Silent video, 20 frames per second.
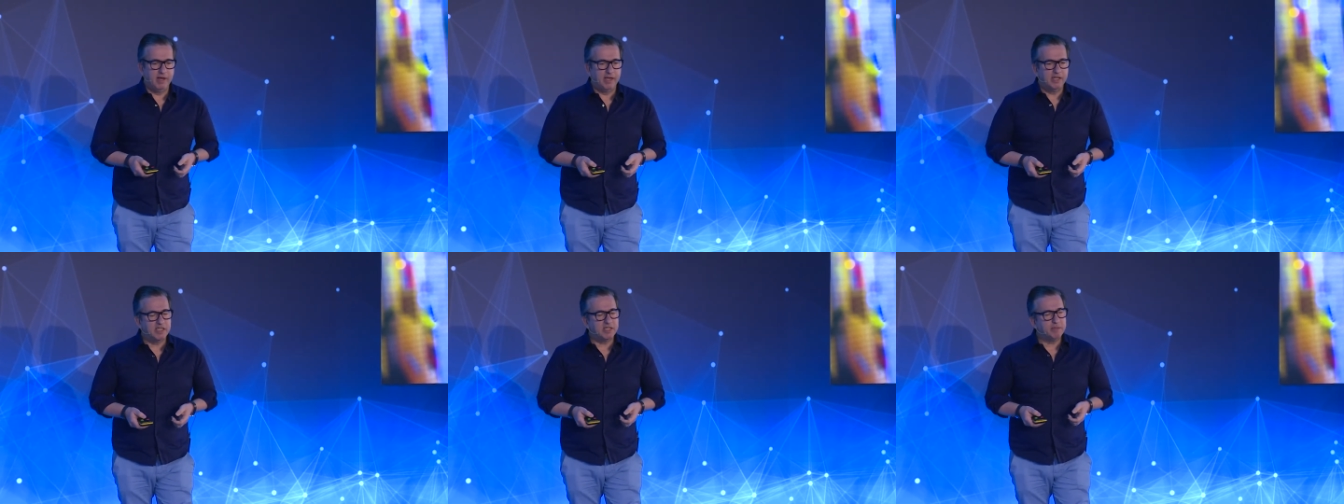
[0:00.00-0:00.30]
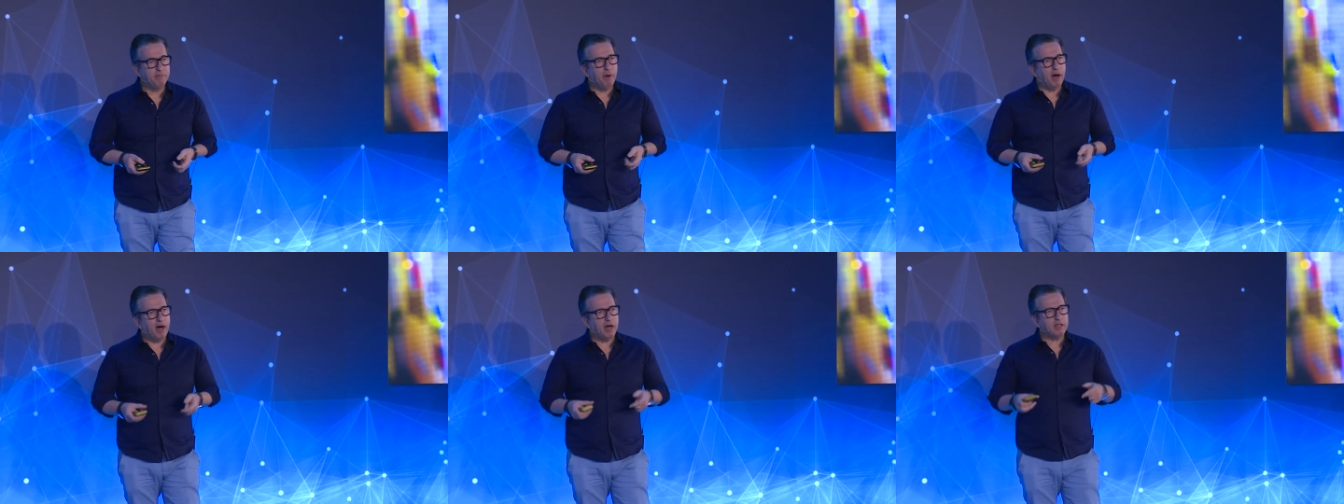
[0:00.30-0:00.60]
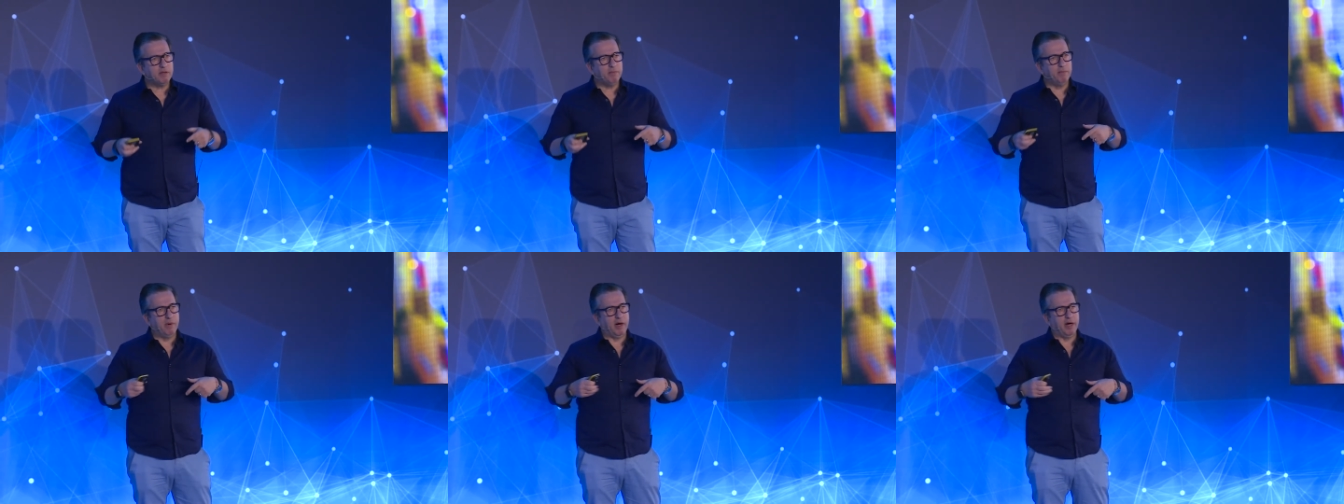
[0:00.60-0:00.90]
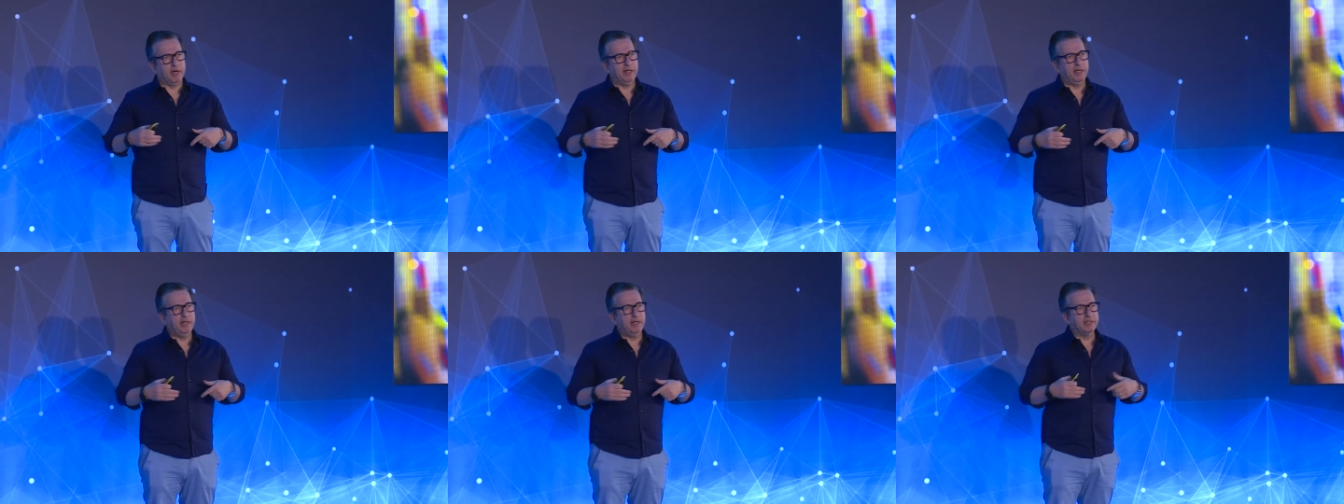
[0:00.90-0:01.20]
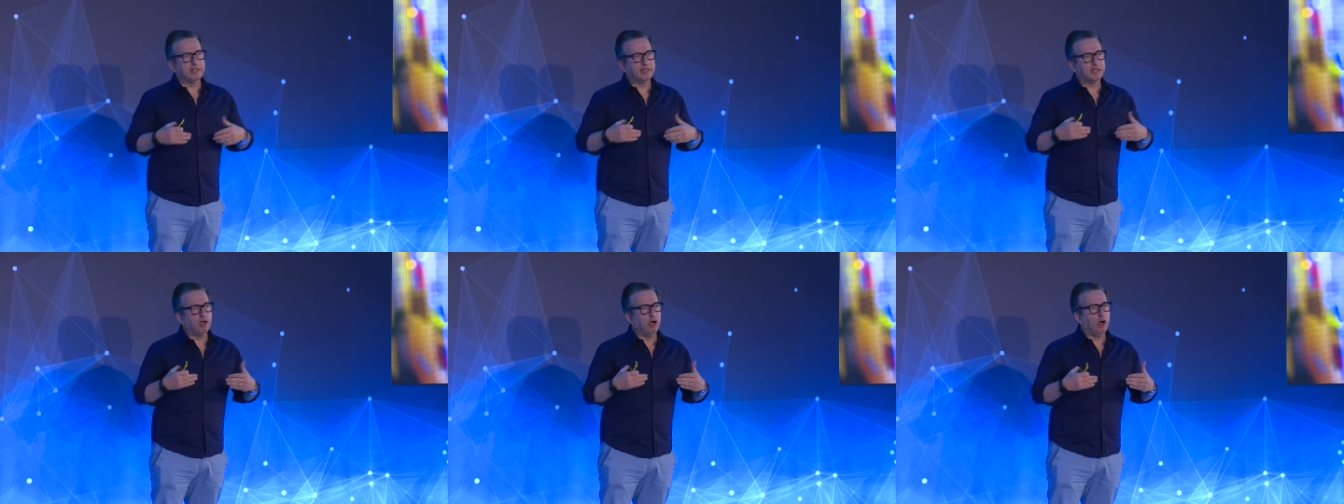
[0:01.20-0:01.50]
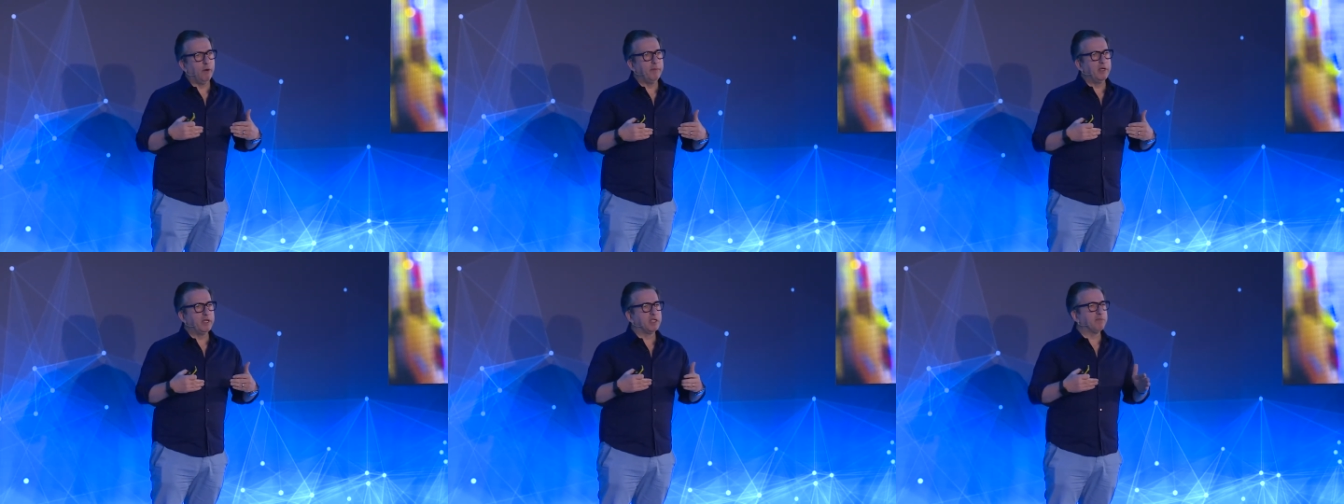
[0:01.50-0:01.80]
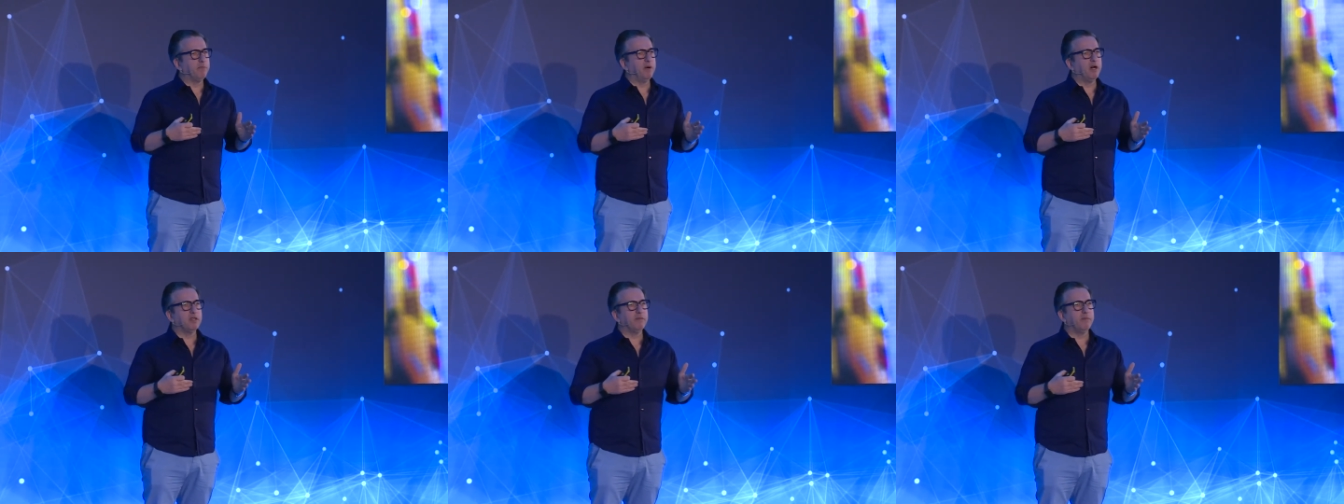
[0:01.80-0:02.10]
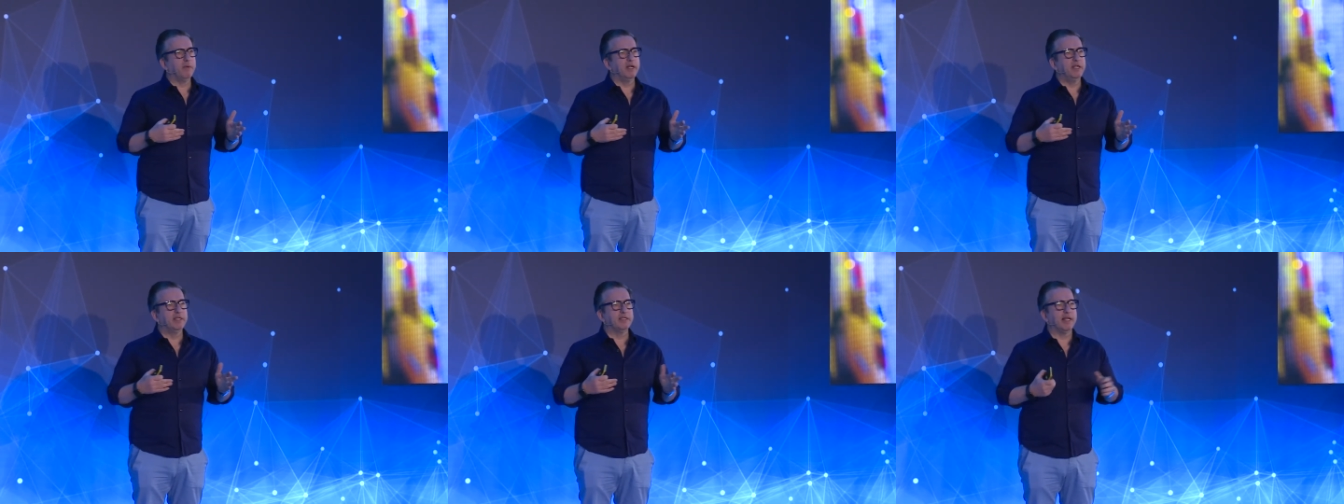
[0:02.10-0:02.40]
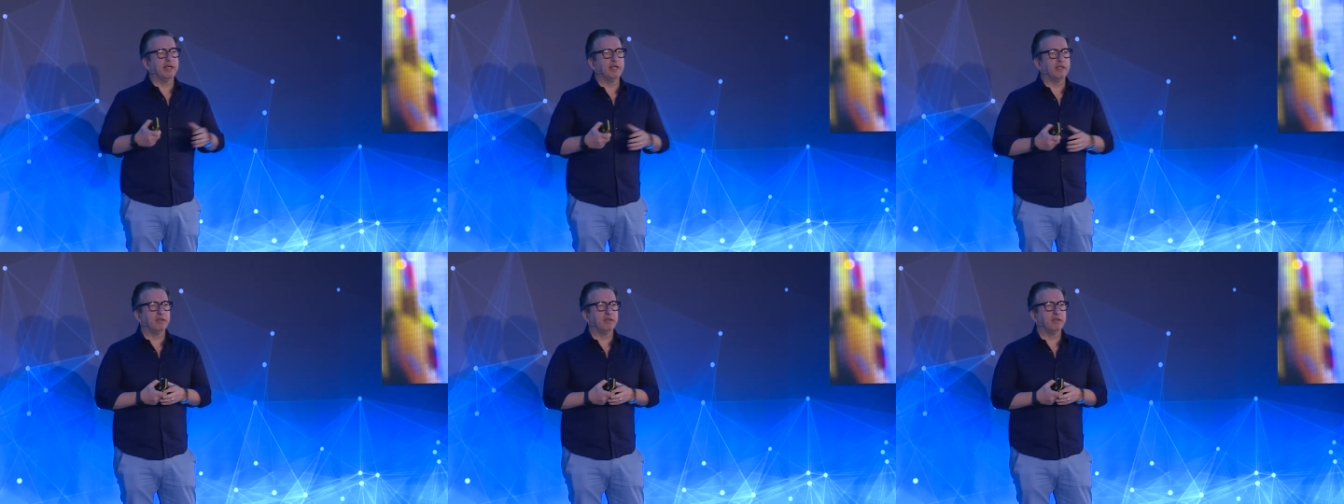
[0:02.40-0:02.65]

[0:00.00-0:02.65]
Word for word: Smart money is coming, smart money is like